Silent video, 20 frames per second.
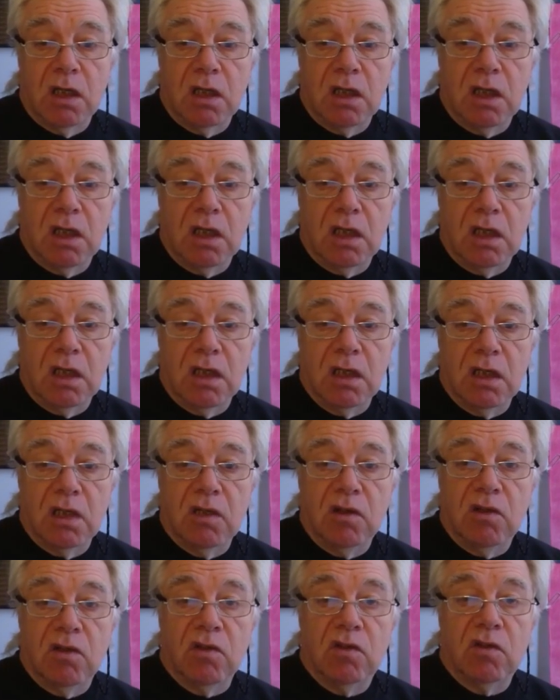here
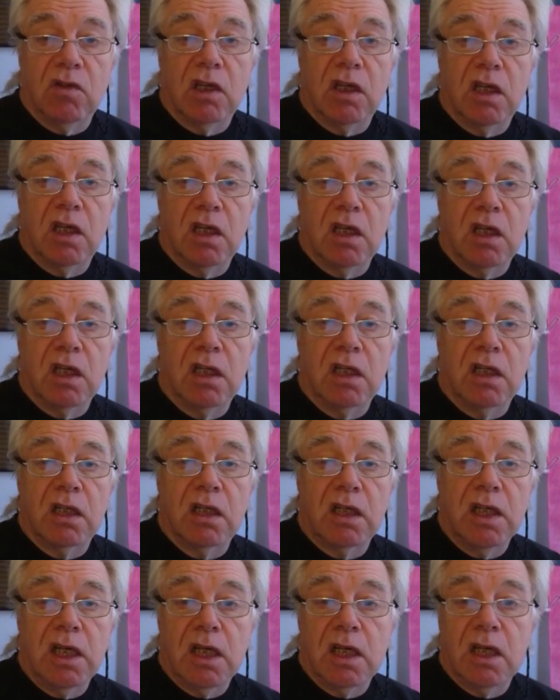is a
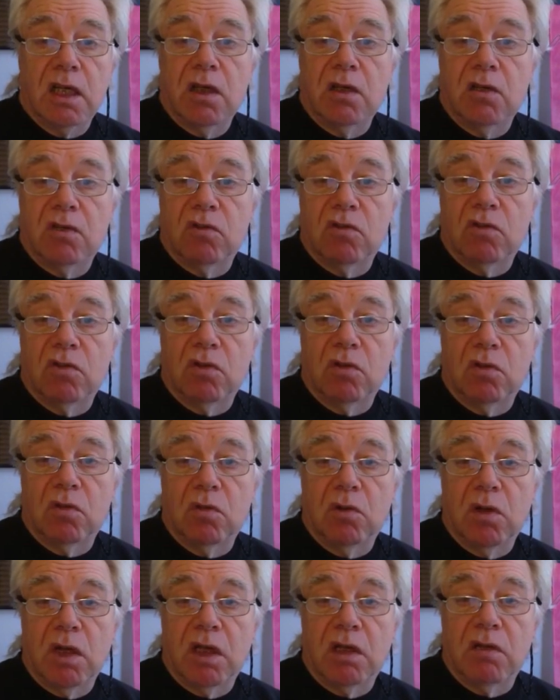link
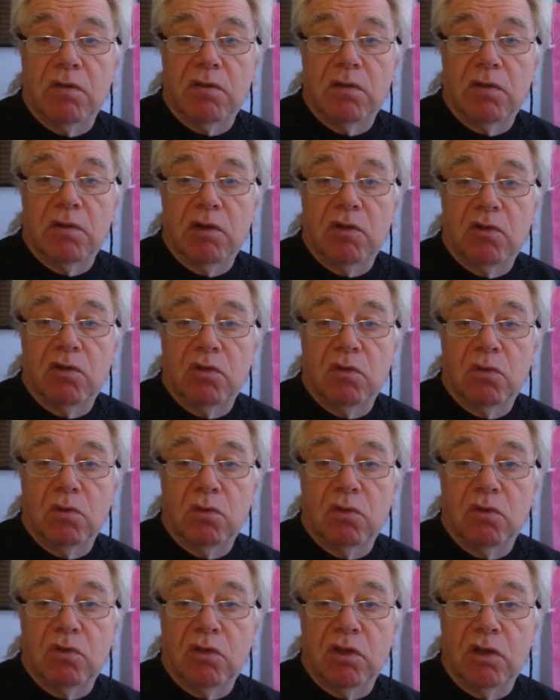to a very
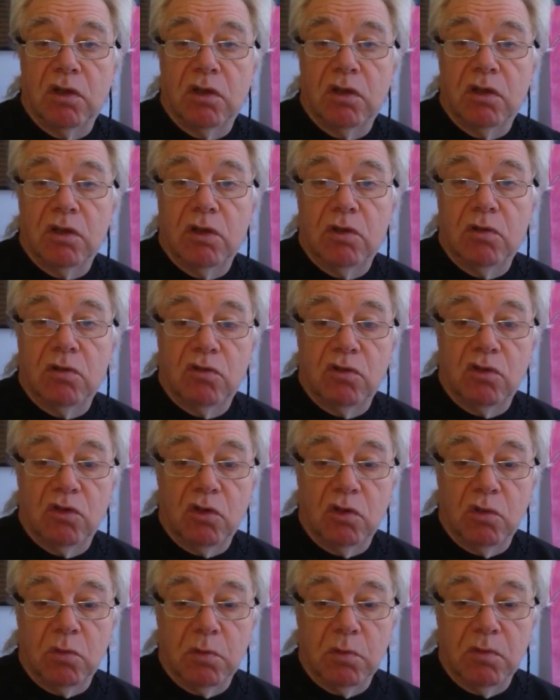short
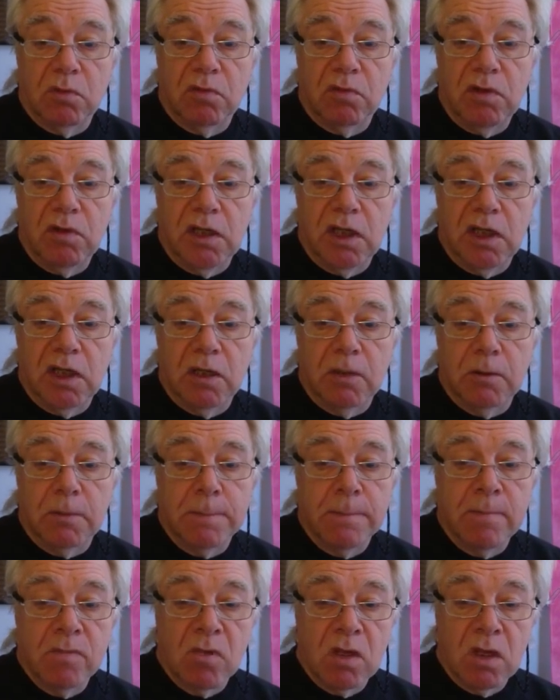YouTube video.
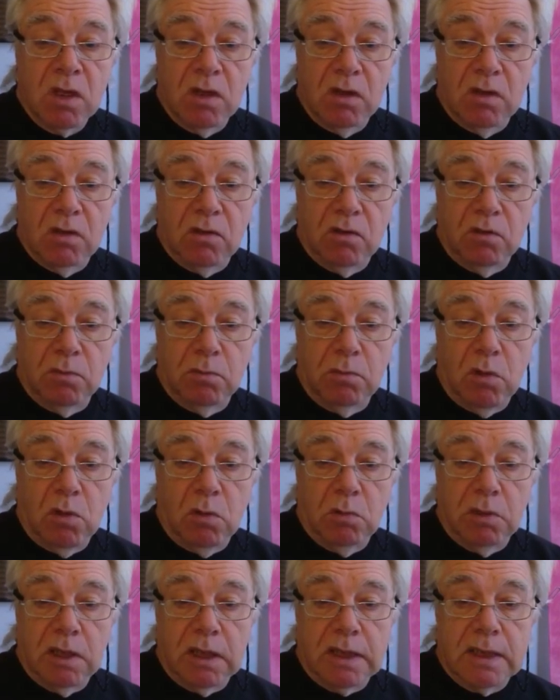Let's
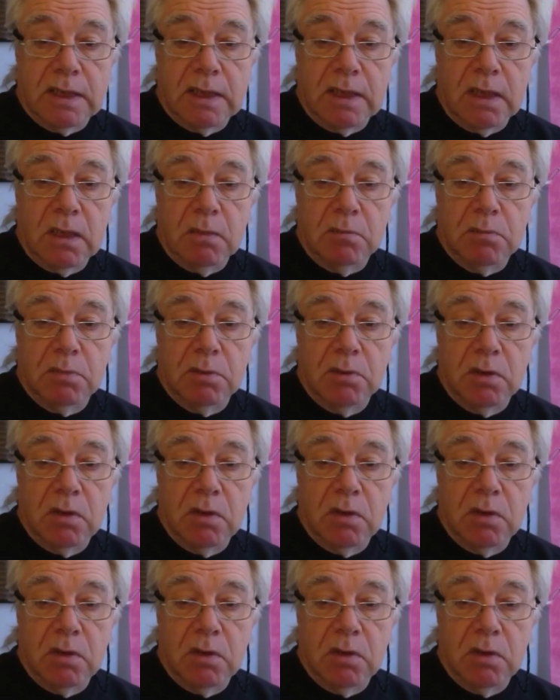pop that up.